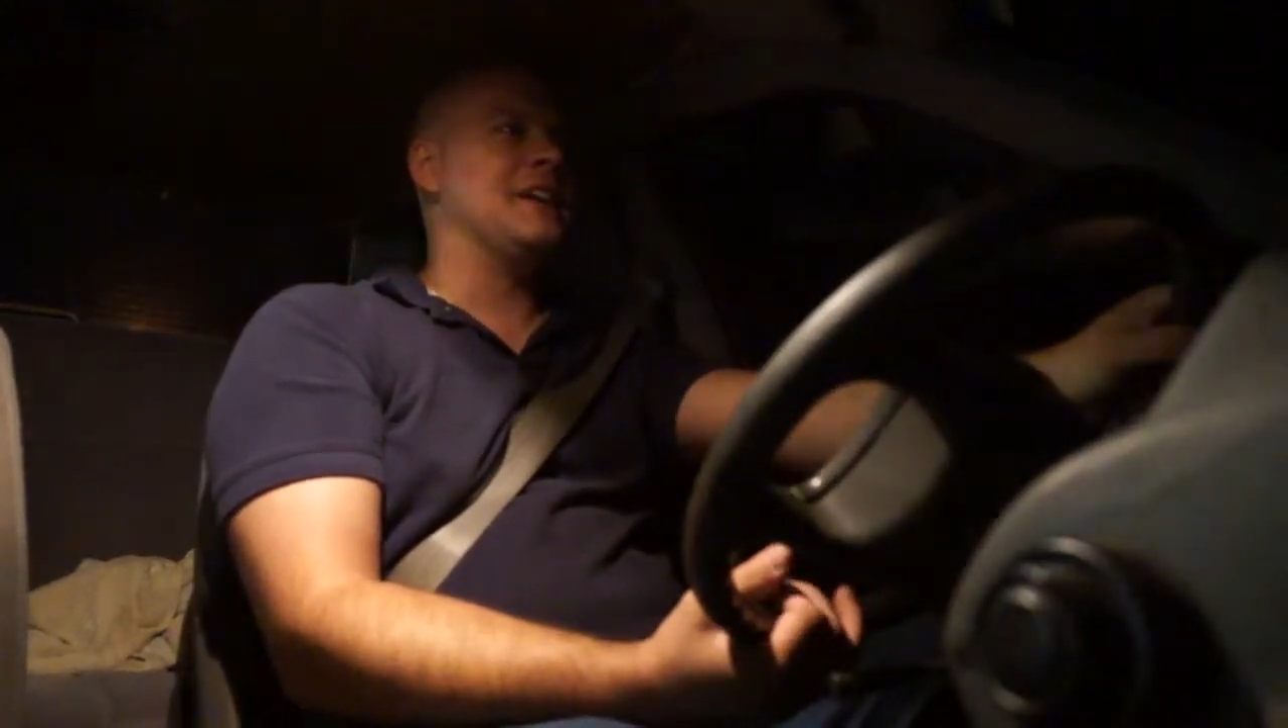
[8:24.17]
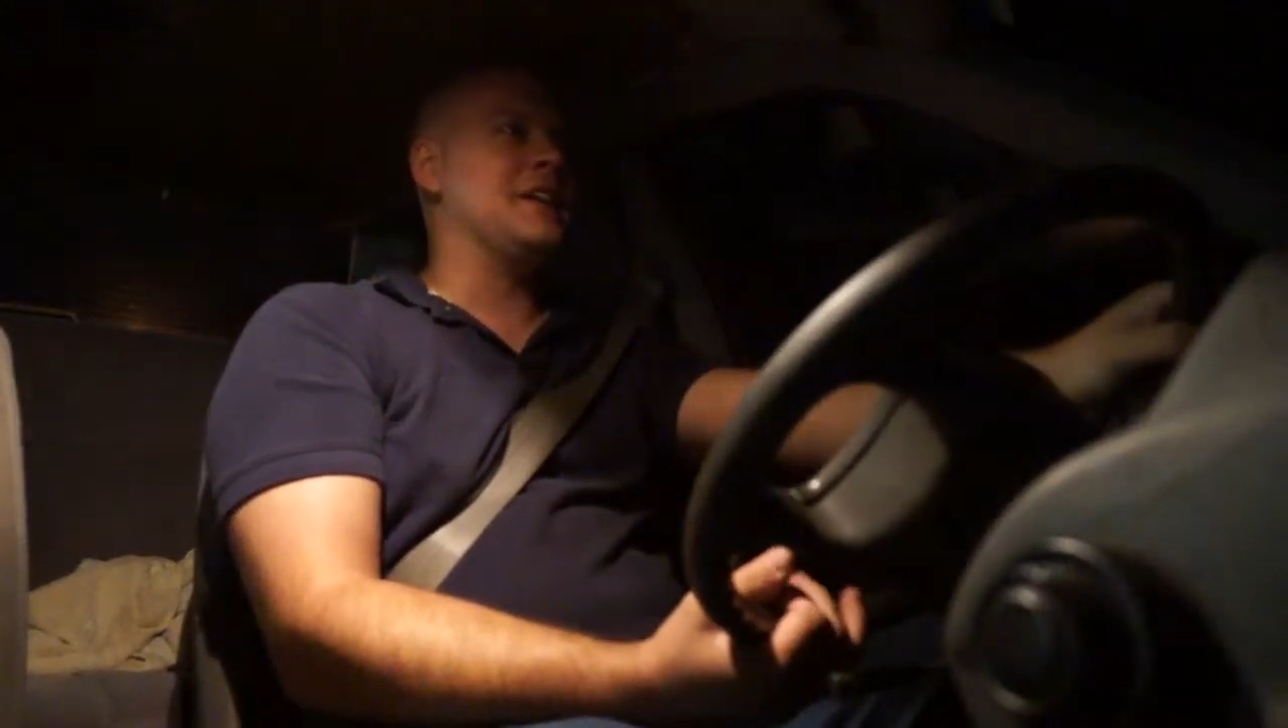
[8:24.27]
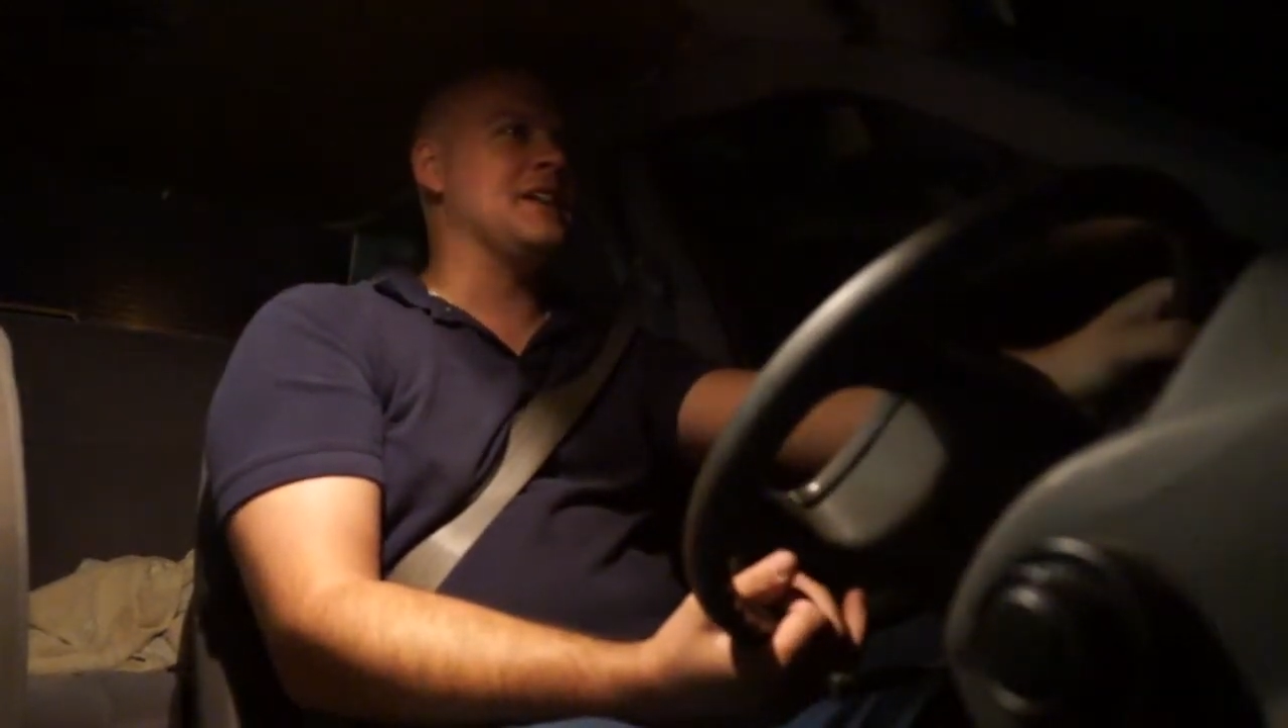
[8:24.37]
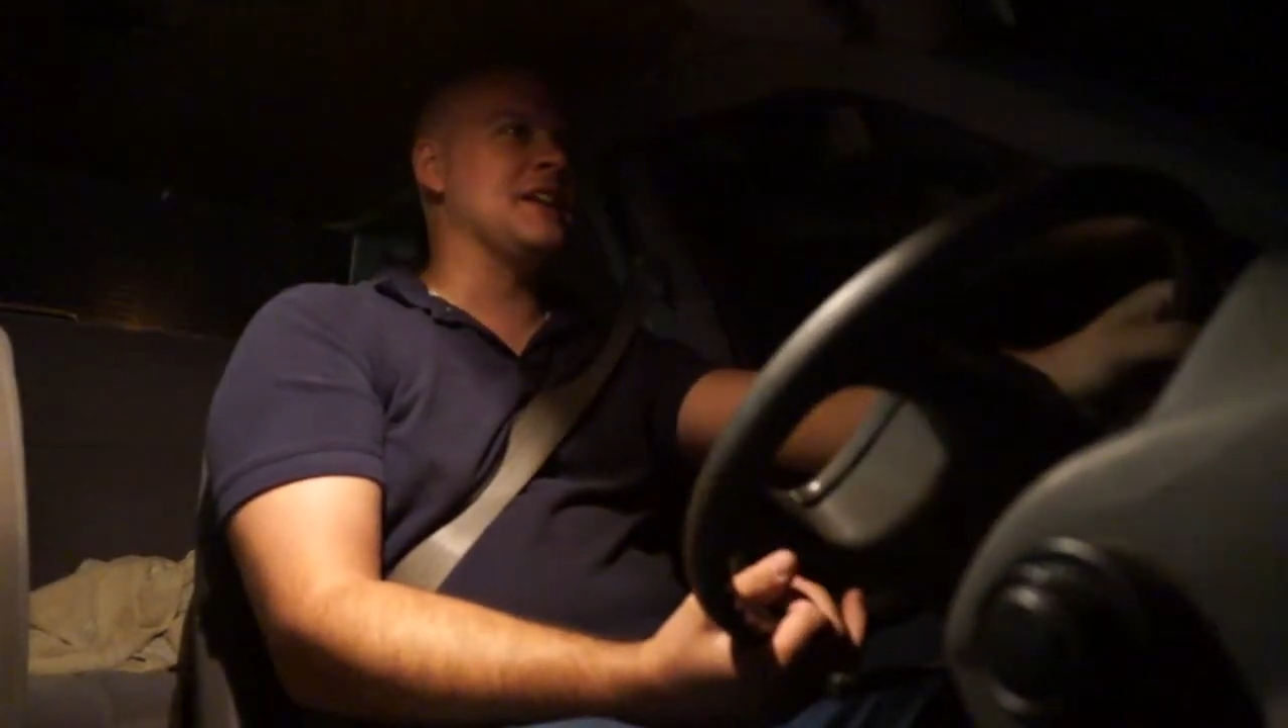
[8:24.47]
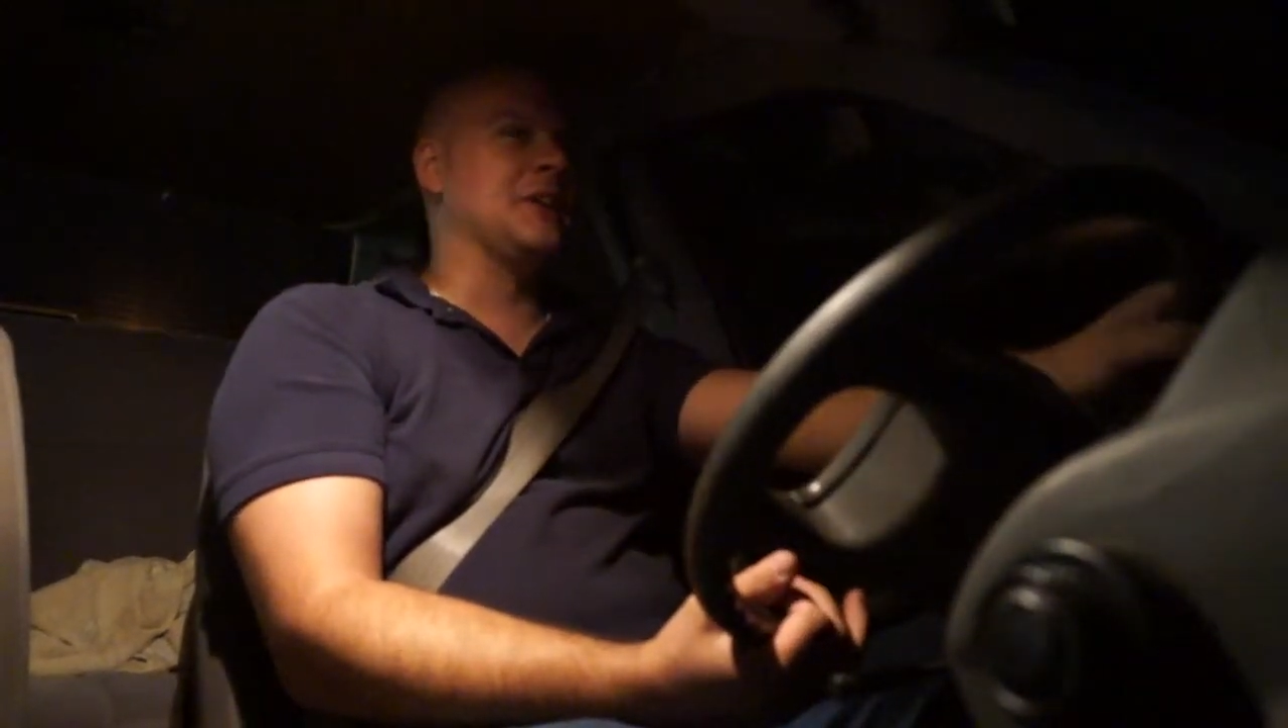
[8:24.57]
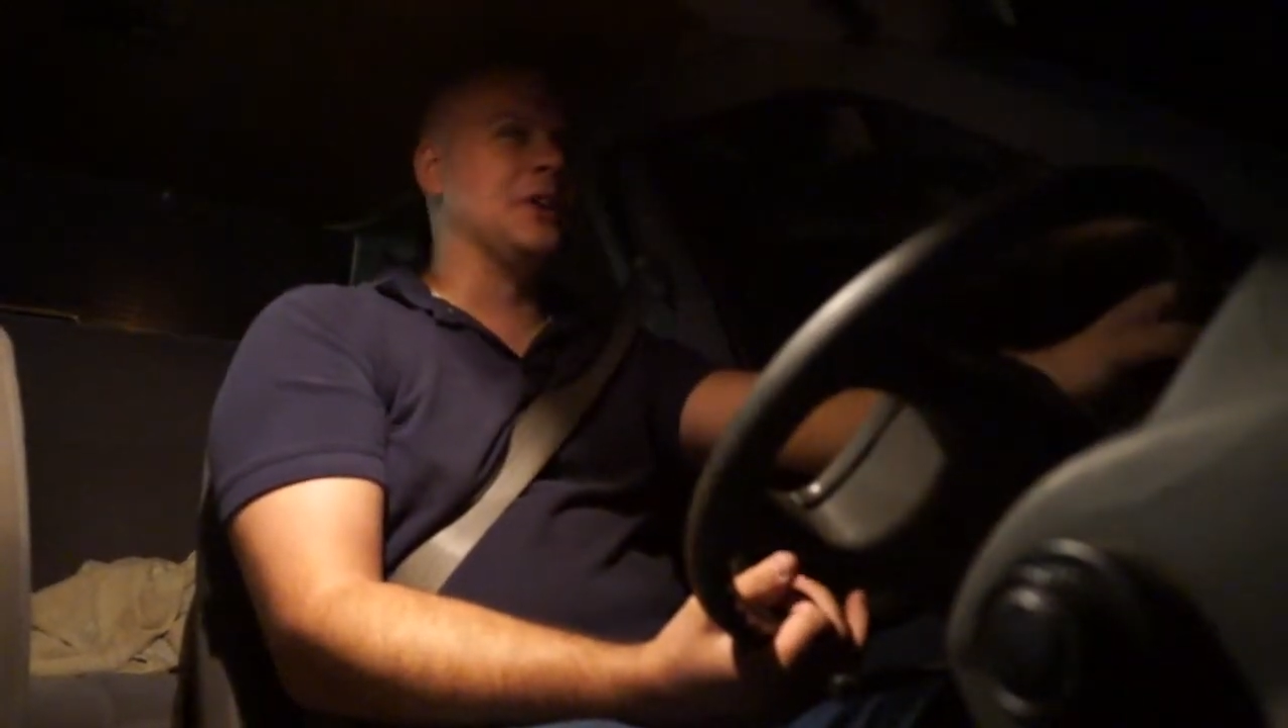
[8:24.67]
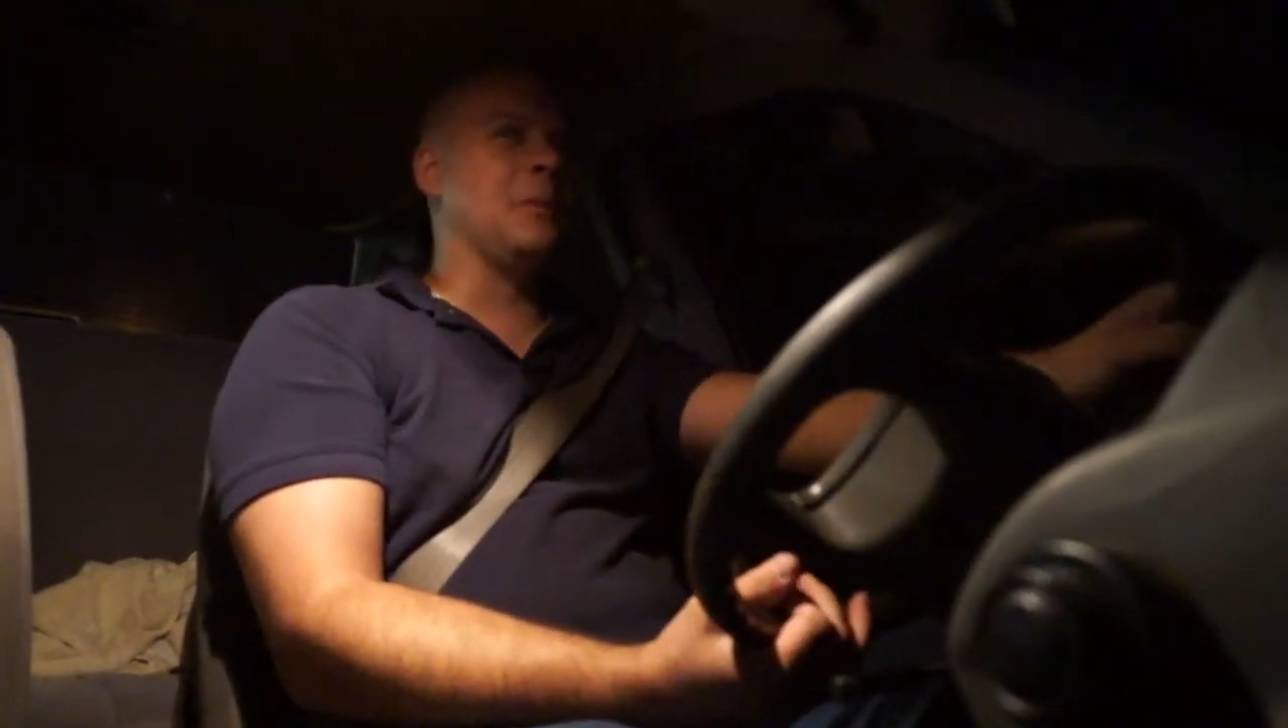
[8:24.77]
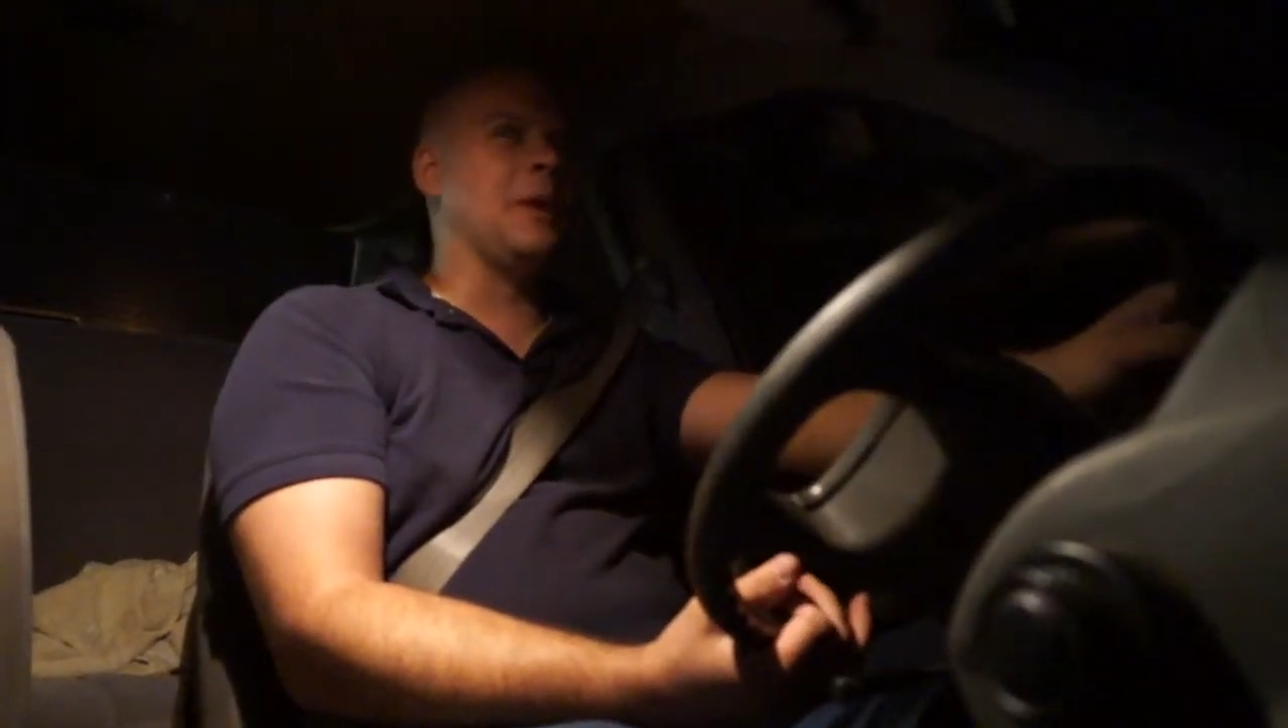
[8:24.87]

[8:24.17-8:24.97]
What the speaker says: you get a little